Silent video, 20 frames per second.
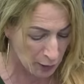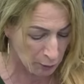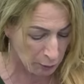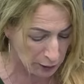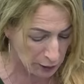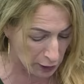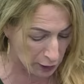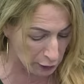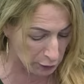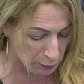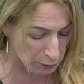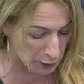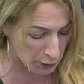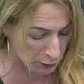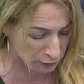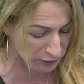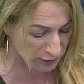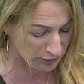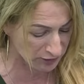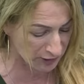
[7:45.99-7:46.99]
We've got to
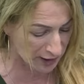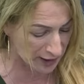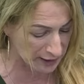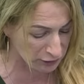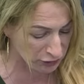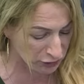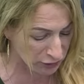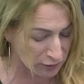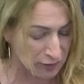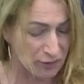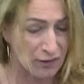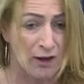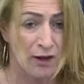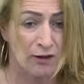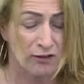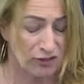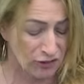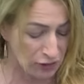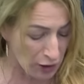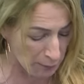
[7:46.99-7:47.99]
remove the sanctions,
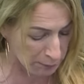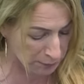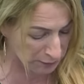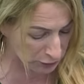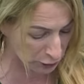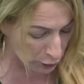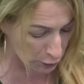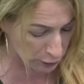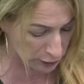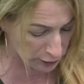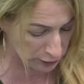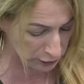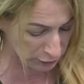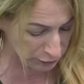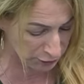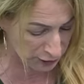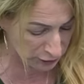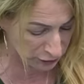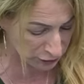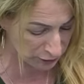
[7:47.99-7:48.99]
stop stoking
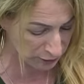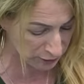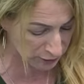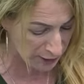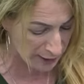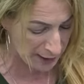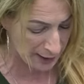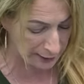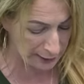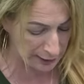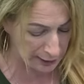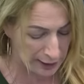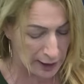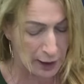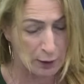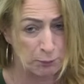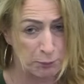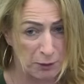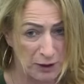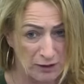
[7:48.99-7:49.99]
divisions, and
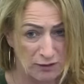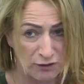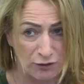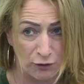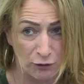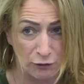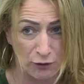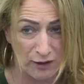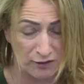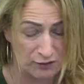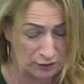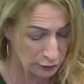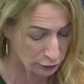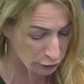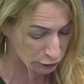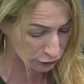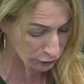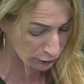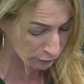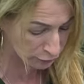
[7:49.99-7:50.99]
allow peaceful
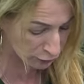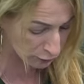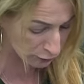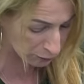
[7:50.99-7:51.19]
resolution of